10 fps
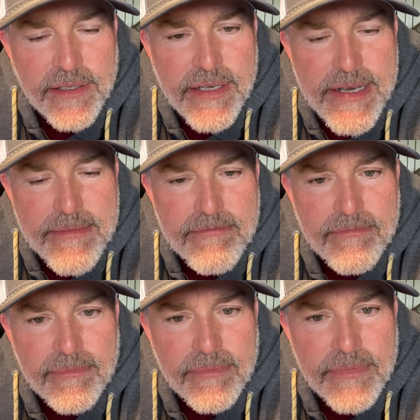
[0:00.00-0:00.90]

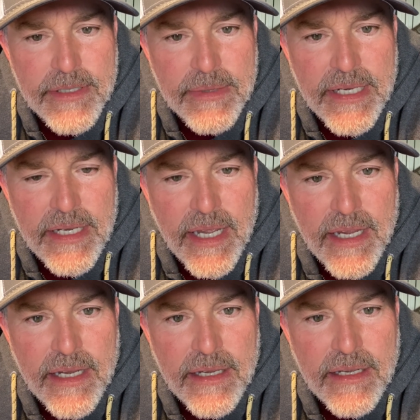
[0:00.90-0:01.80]
to be
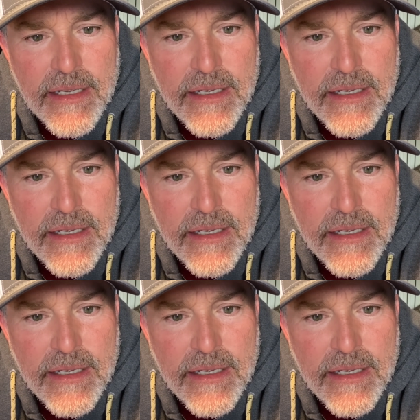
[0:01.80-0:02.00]
a